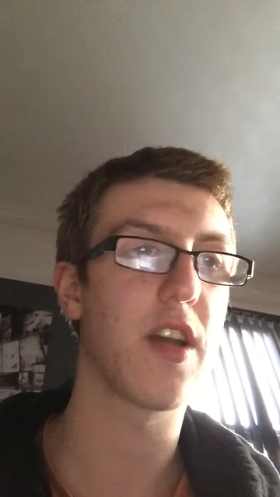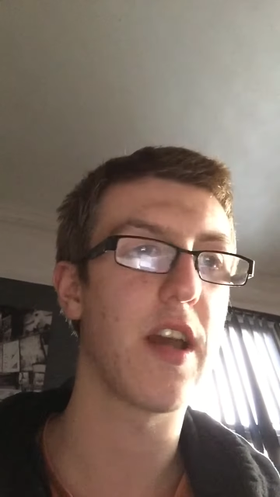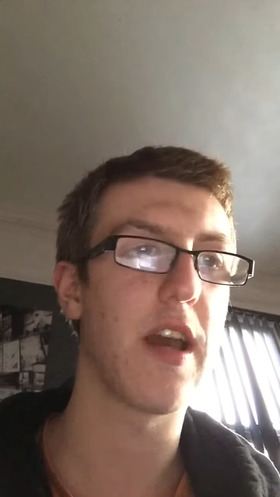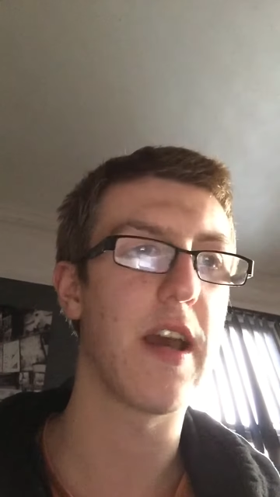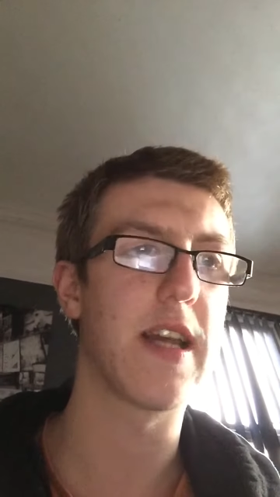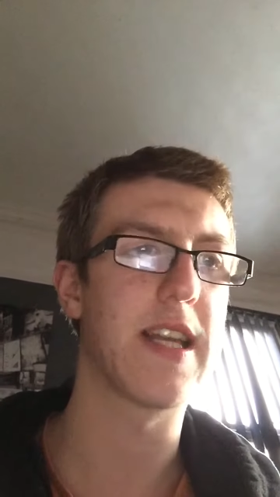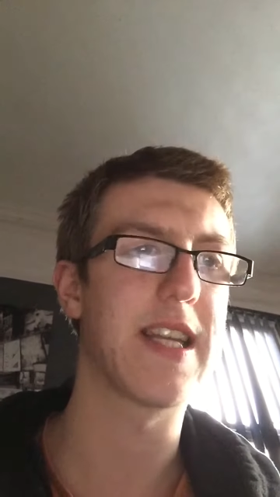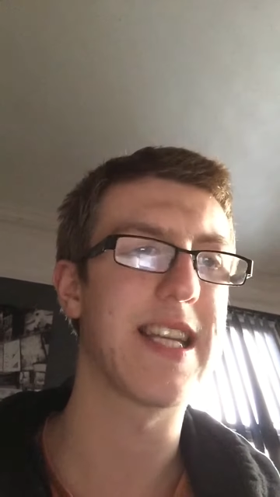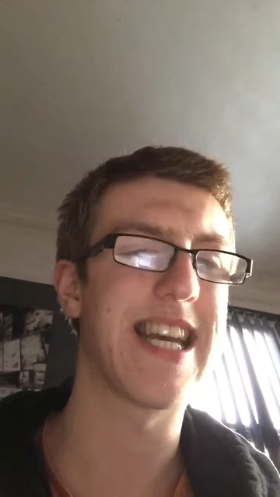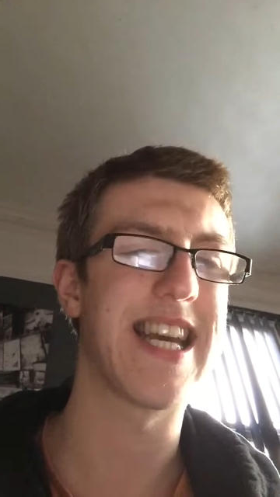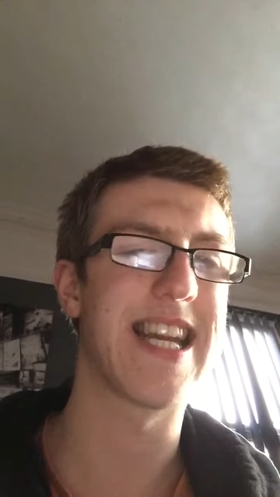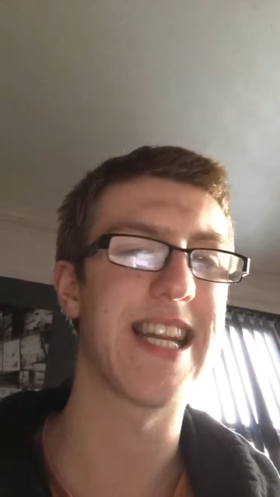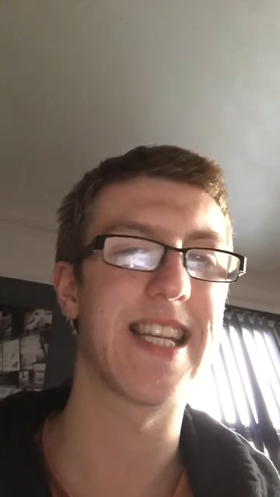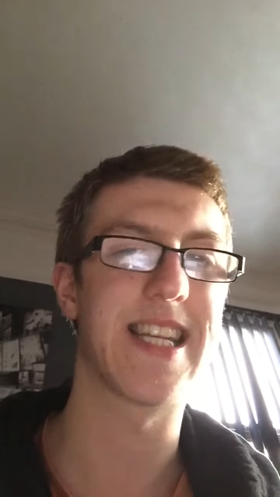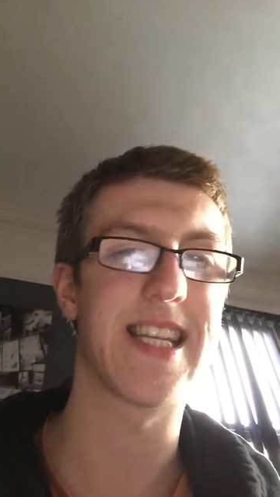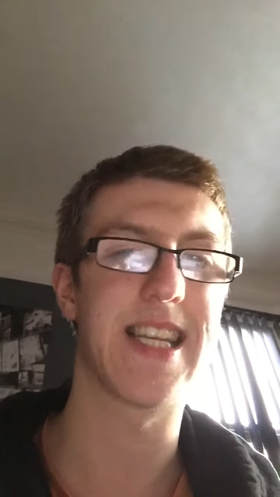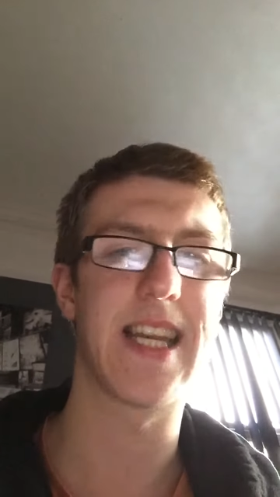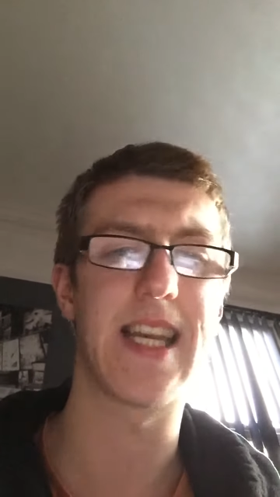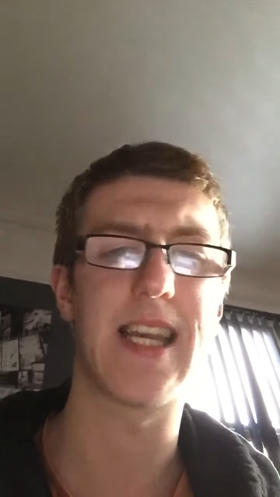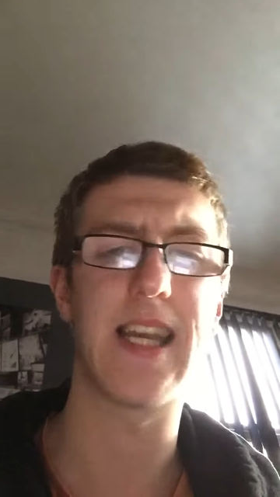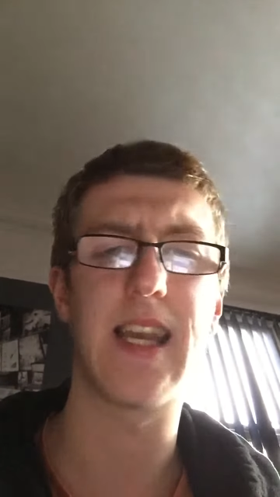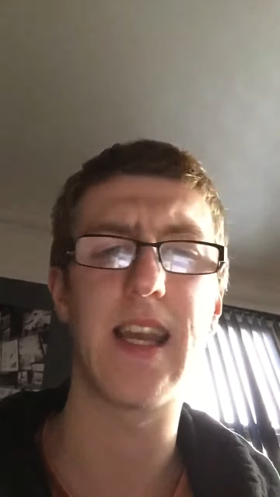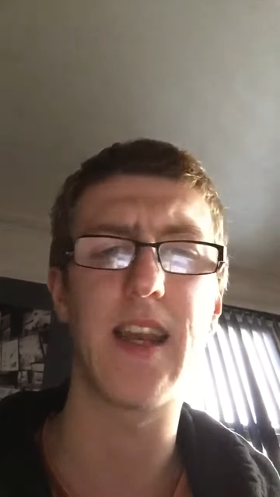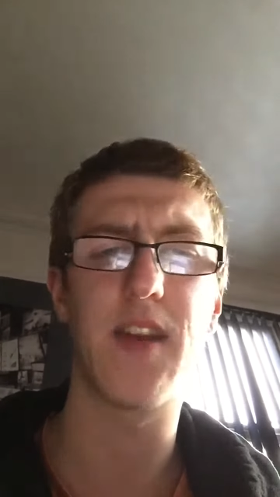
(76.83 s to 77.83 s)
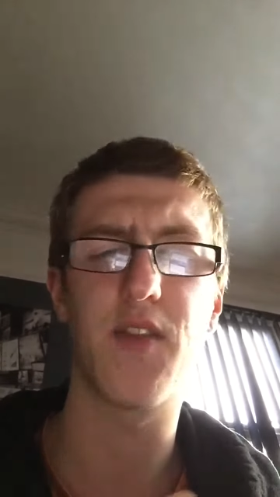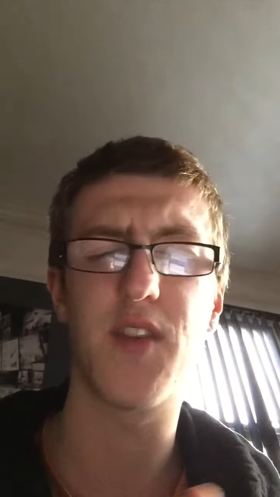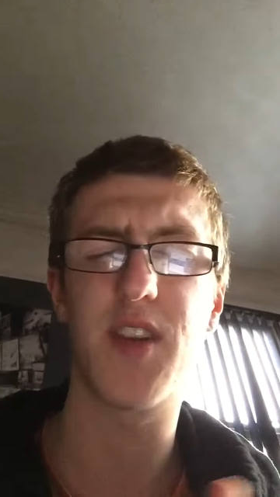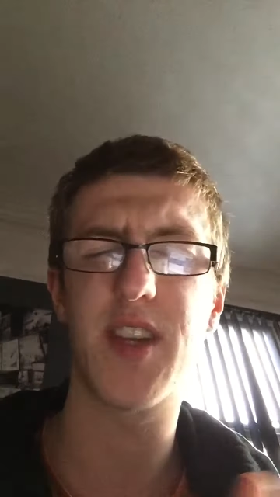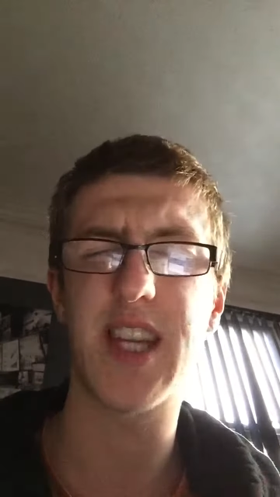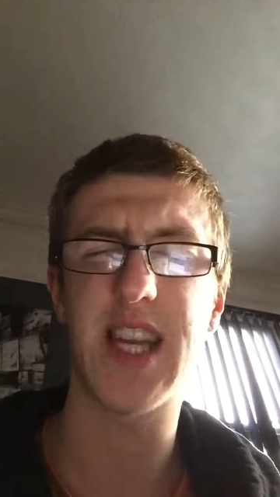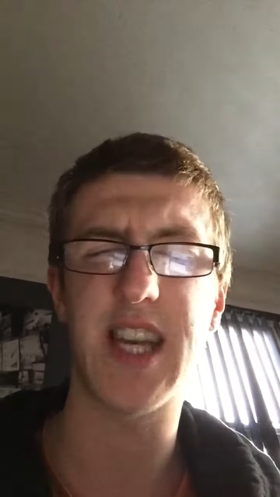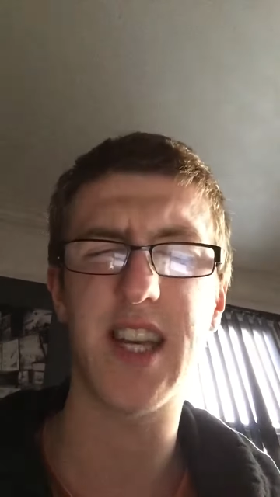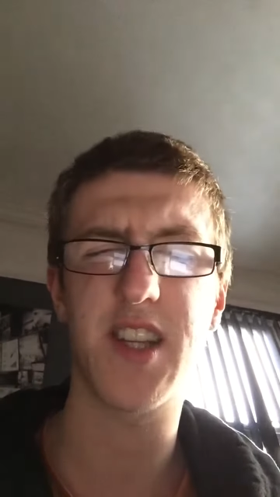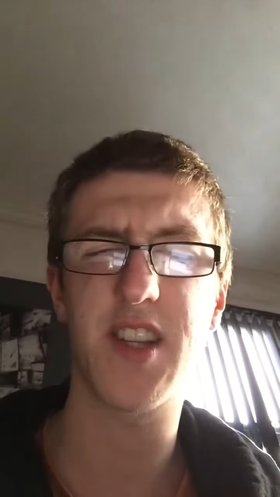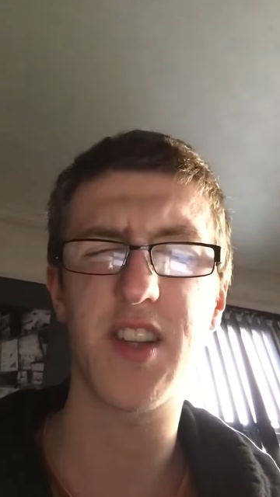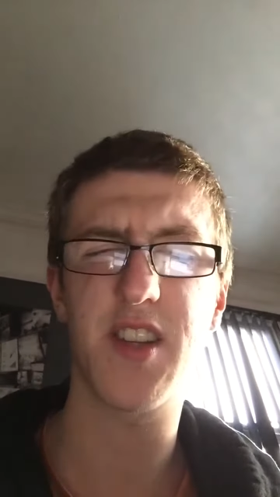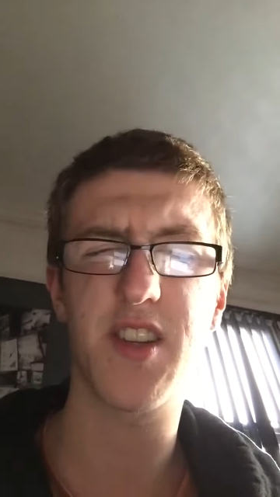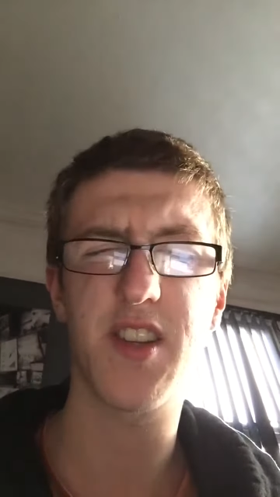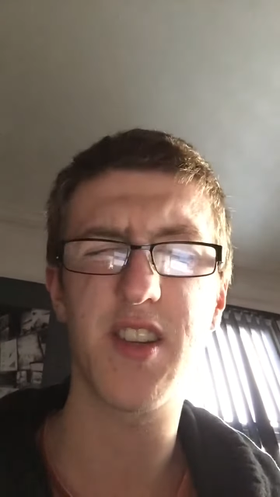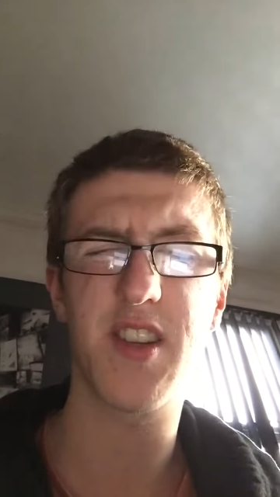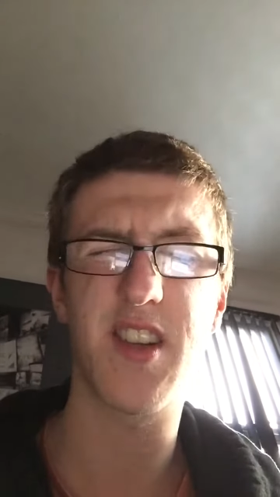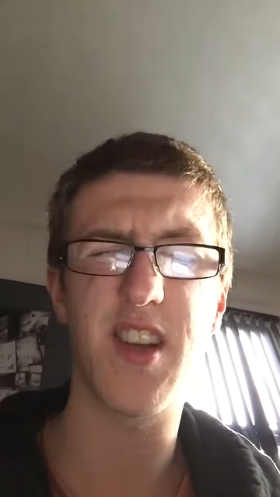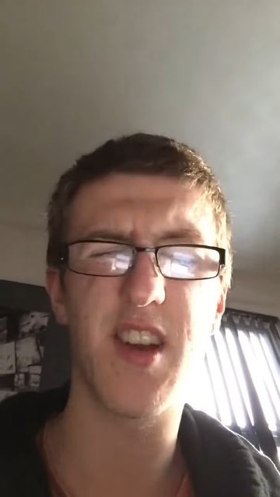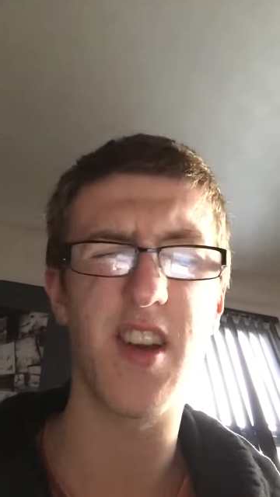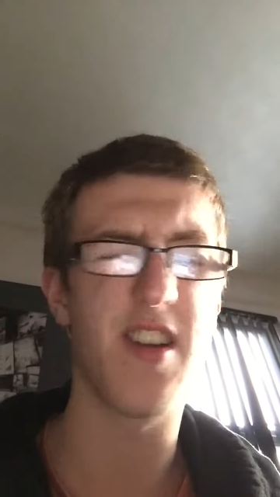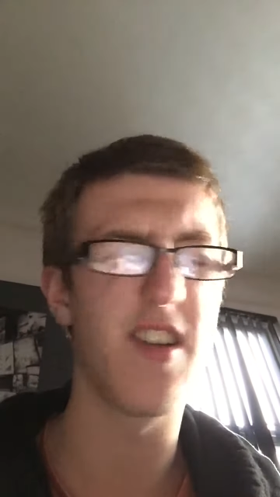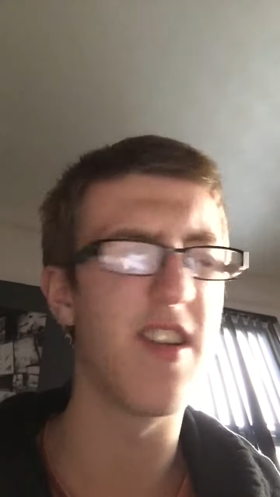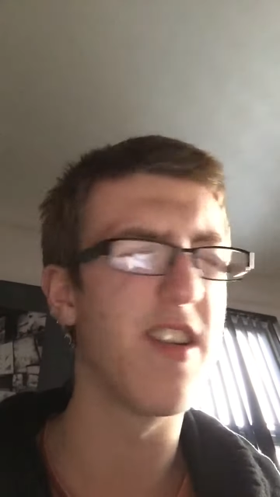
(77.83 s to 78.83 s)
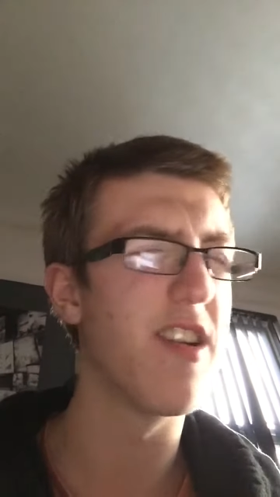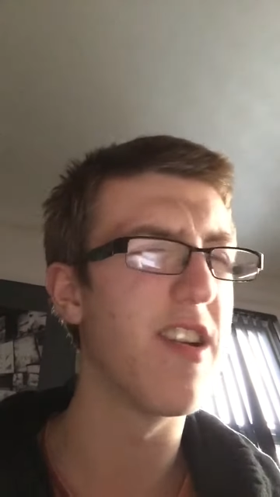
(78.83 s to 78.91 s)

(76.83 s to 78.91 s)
at Tennessee, even Texas. No,